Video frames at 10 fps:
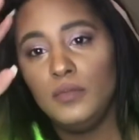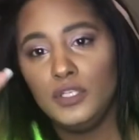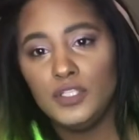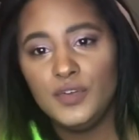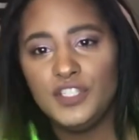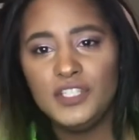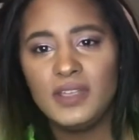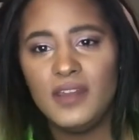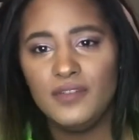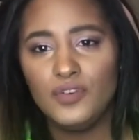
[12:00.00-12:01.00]
So it's just
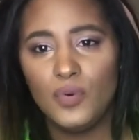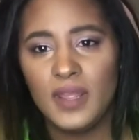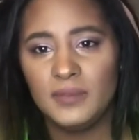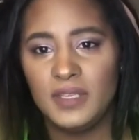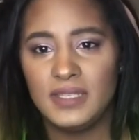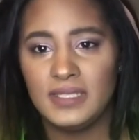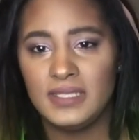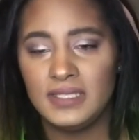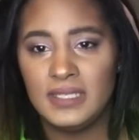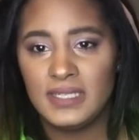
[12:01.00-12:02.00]
kind of annoying because
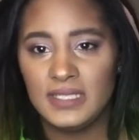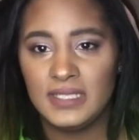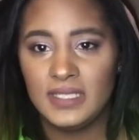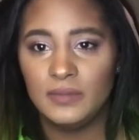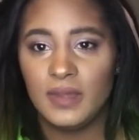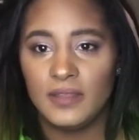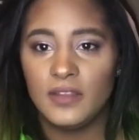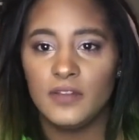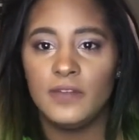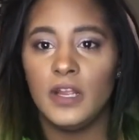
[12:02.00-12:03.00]
it doesn't seem like
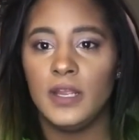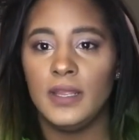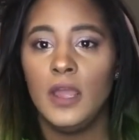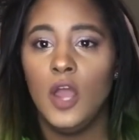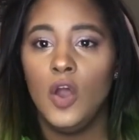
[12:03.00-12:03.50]
they're very